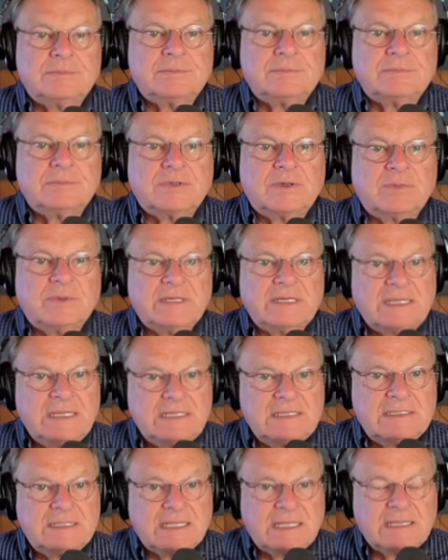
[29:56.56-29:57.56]
But we
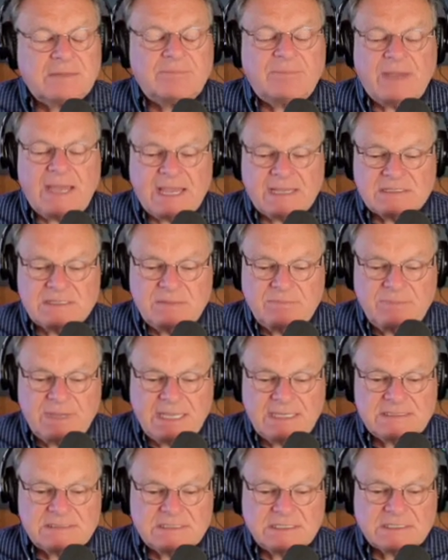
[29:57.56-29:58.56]
need to get back to
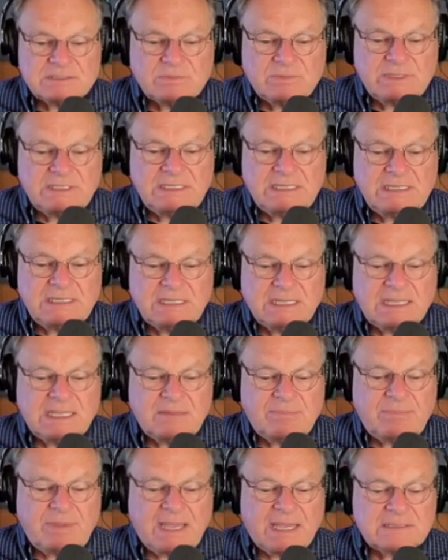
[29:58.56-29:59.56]
basics. We need to
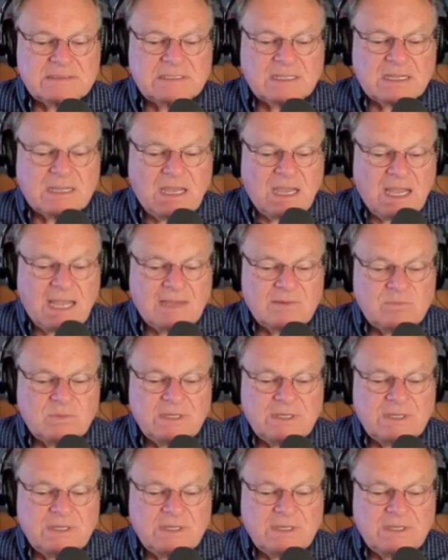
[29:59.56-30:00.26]
get back to God.